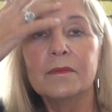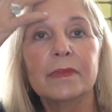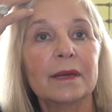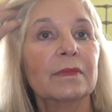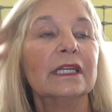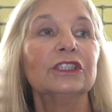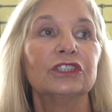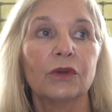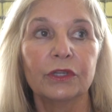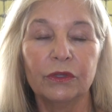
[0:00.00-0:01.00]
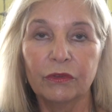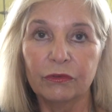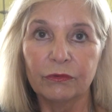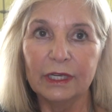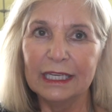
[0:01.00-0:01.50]
But I'm going to show you
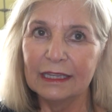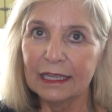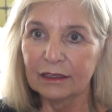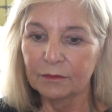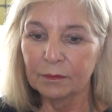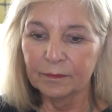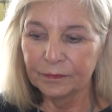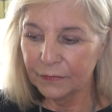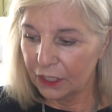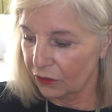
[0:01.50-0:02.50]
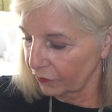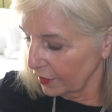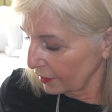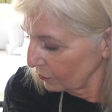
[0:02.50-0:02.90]
three that are, that are